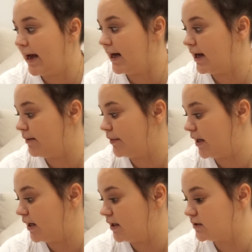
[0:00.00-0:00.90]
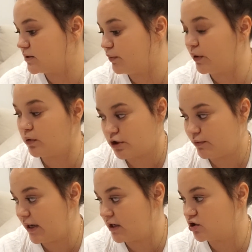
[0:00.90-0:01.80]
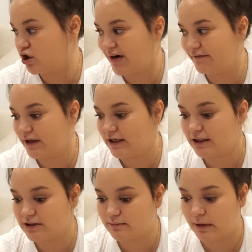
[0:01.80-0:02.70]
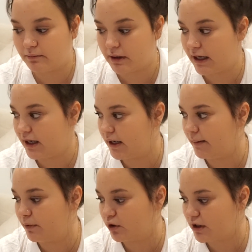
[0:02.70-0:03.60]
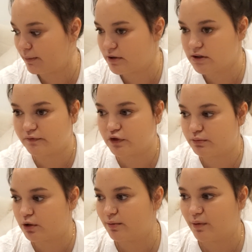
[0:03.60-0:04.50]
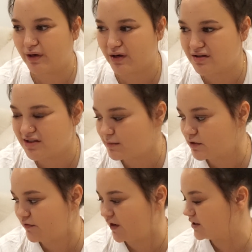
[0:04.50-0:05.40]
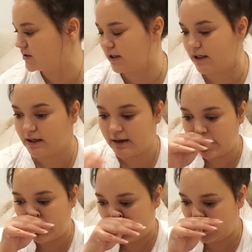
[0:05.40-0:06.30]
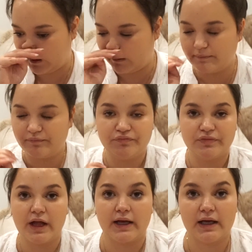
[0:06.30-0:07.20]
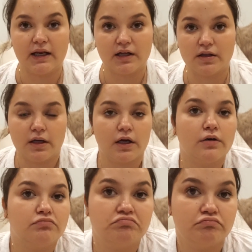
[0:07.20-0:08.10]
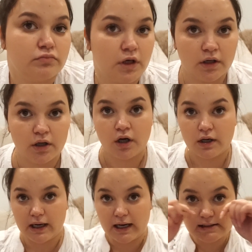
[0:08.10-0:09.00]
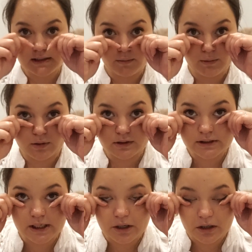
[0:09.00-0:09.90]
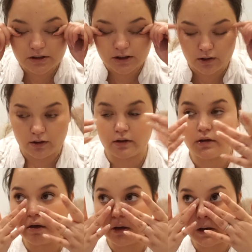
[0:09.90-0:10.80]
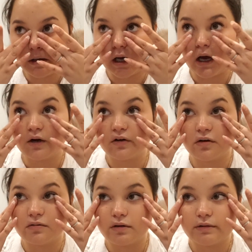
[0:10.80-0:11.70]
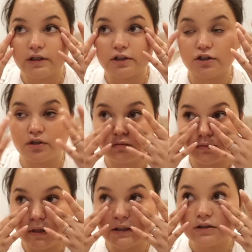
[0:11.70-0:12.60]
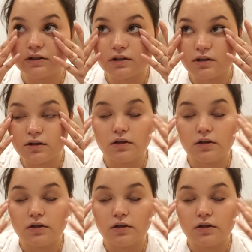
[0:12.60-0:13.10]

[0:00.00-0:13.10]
Um, and we also went out to try and find Ollie's mum a birthday present for tomorrow, but we couldn't seem to find any, um, like anything nice that we wanted to get her. So yeah, I don't know what we're going to do. We might just,